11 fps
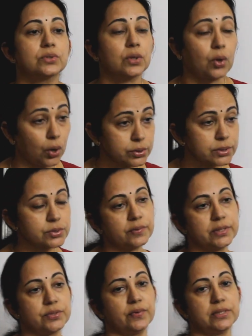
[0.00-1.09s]
to the causes of
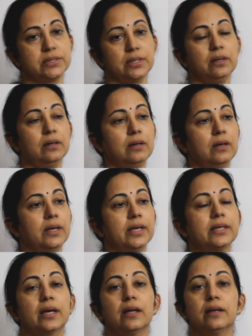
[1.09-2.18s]
dysphagia,
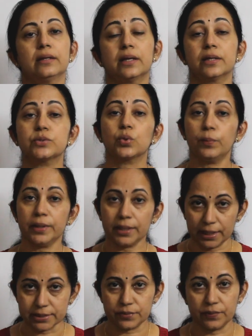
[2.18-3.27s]
there are so many
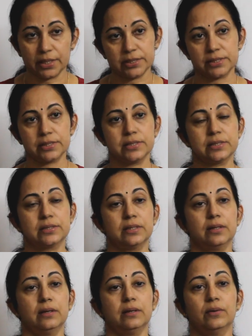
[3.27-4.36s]
classifications
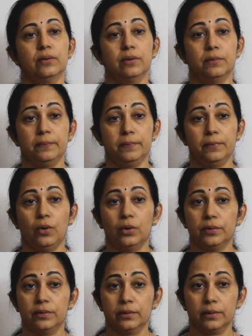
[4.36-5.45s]

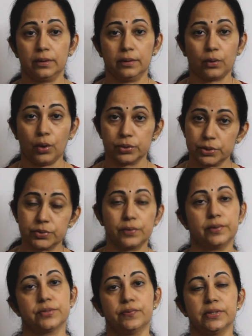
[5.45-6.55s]
on causes of
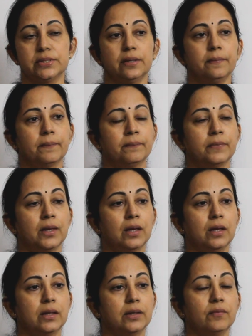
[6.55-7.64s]
dysphagia.
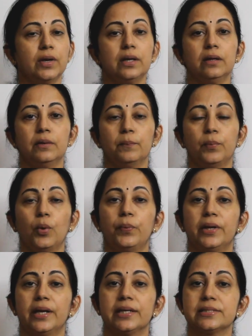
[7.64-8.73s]
The one
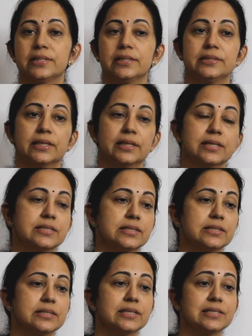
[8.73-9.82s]
popularized in general
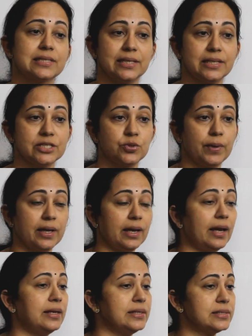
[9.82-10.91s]
surgery series by
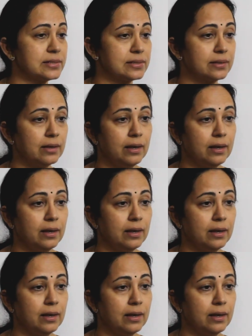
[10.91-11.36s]
Ellis